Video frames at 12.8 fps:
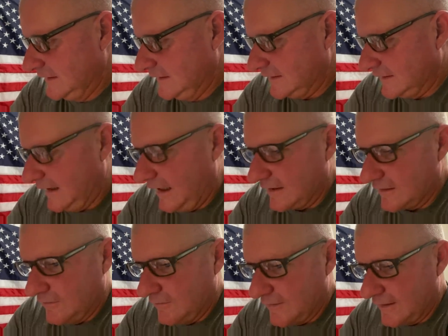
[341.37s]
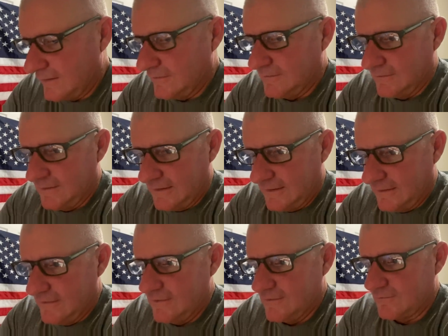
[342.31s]
lot going on uh,
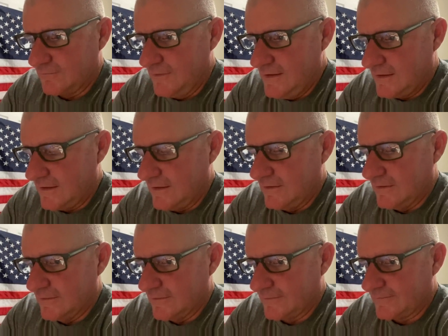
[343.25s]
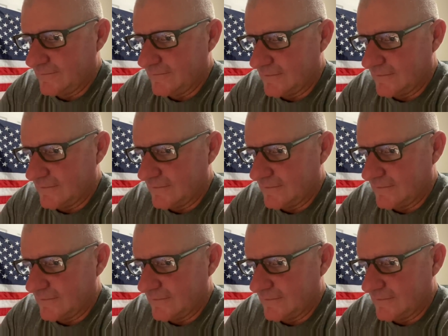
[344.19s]
this week here.